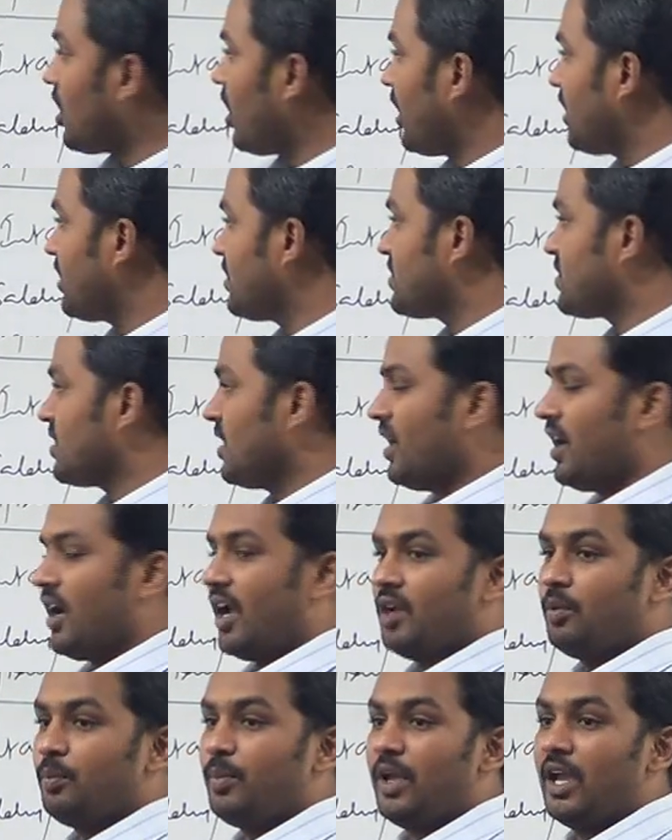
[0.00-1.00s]
on drawings,
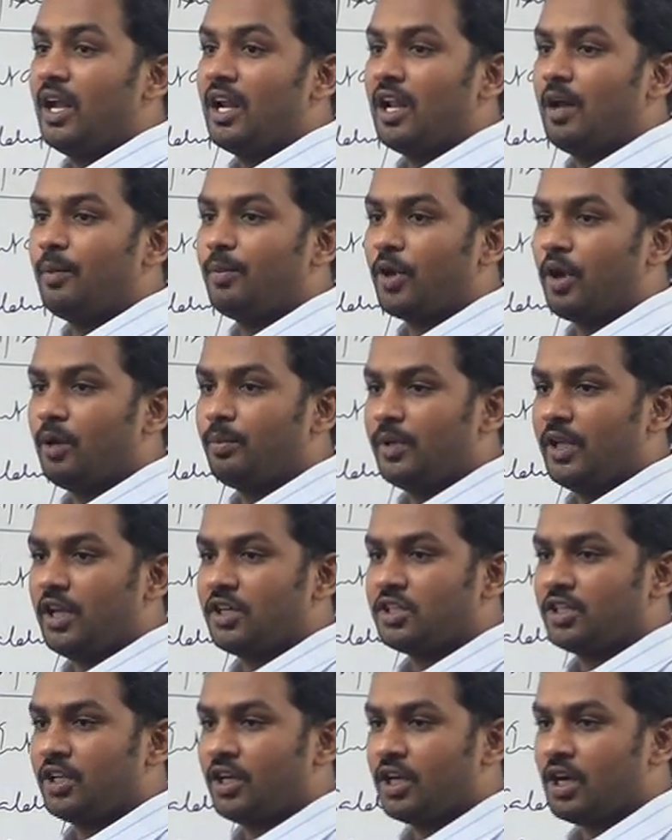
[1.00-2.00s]
and P&L
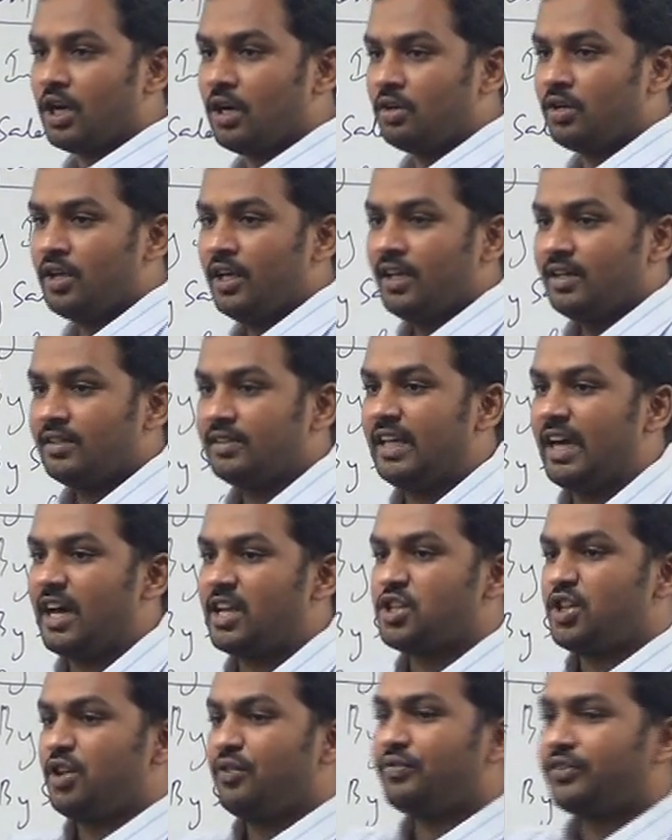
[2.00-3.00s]
appropriation account, they
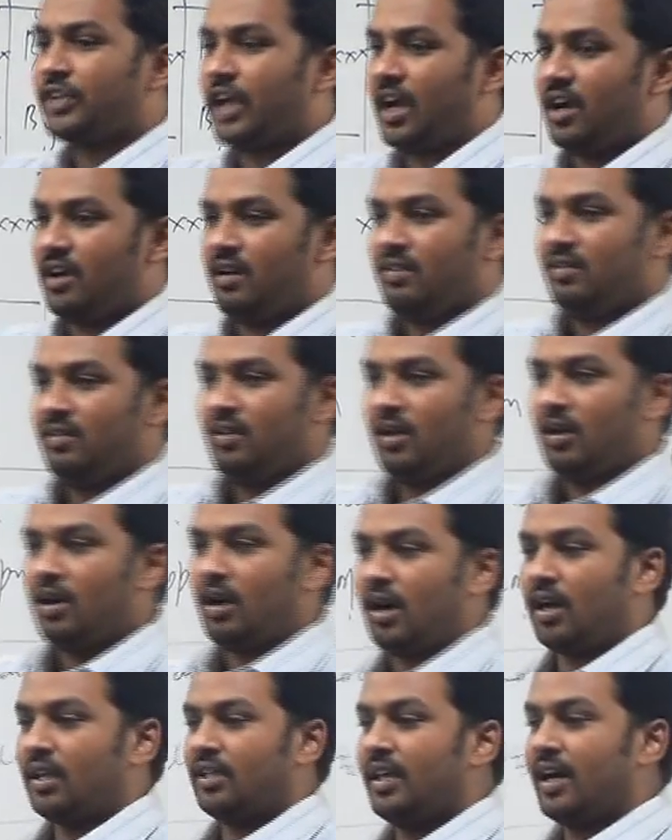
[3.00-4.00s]
are shifted,
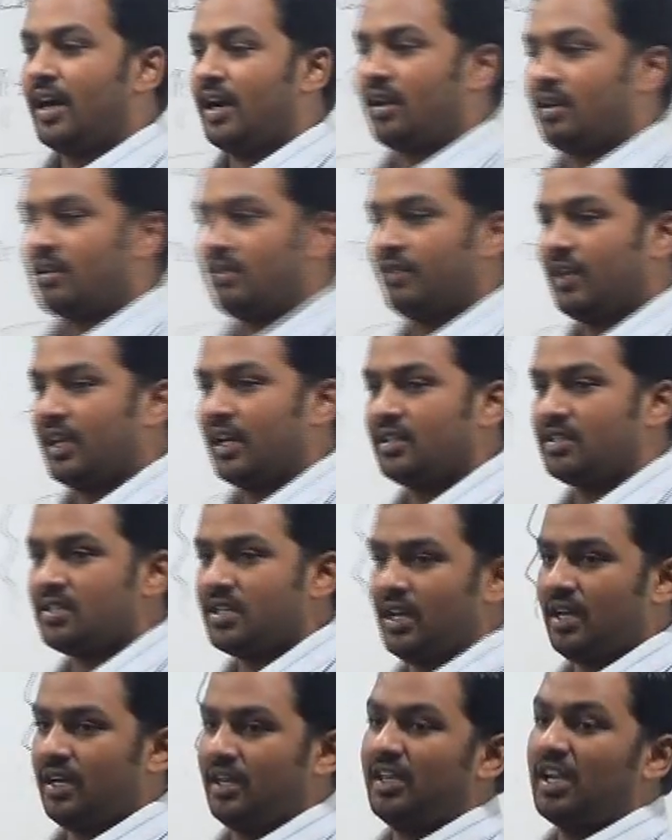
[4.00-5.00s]
or they are, we can
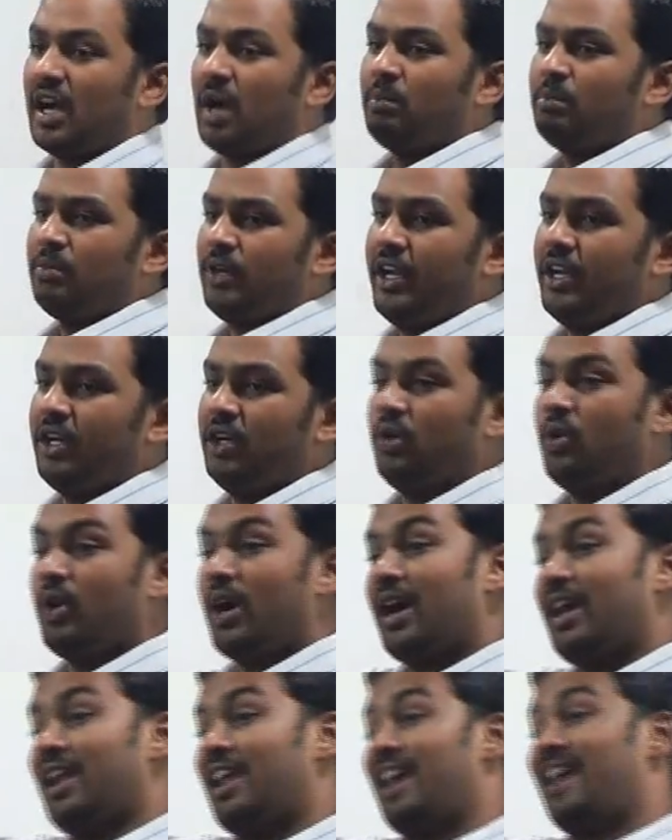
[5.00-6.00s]
say, dumped into
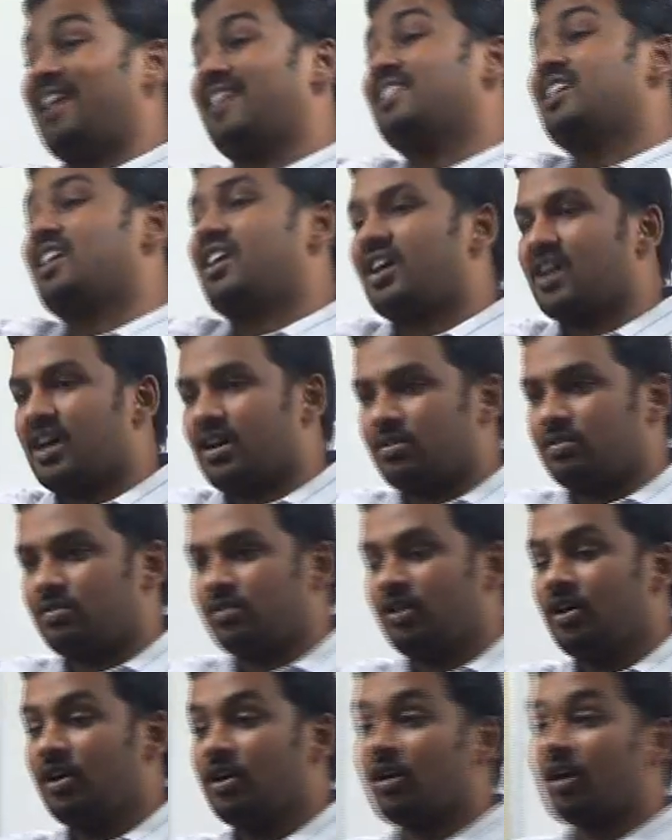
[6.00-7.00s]
another
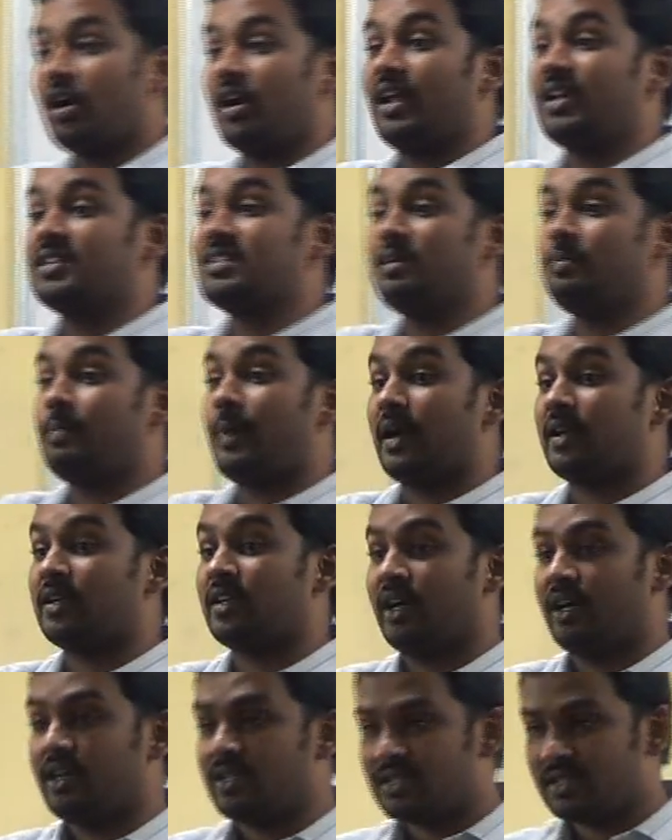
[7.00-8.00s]
account called as the
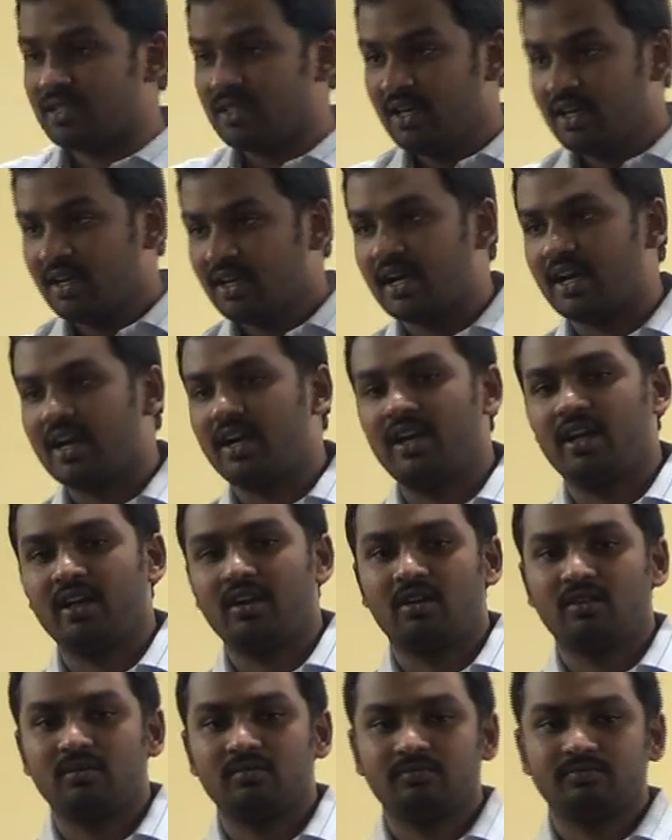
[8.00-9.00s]
partner's current
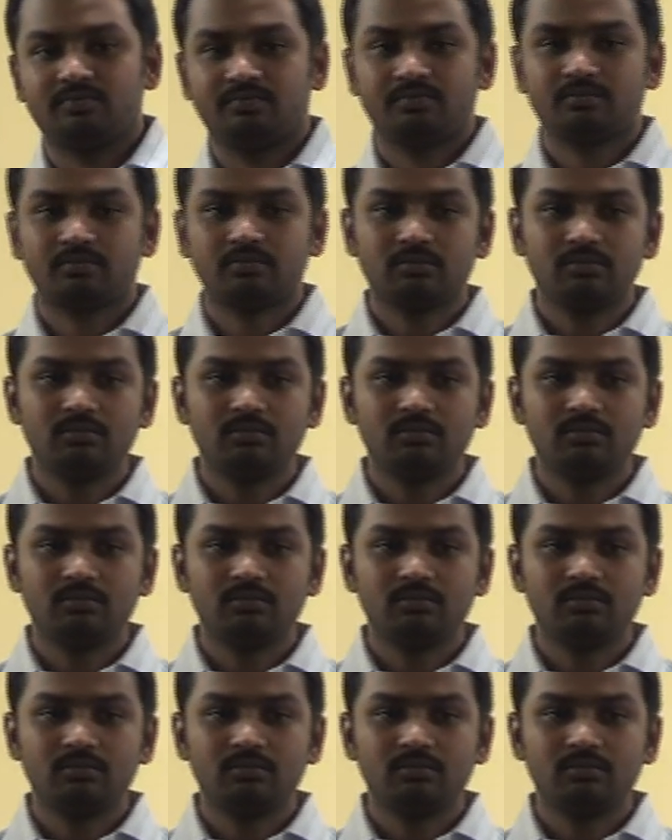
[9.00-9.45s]
account.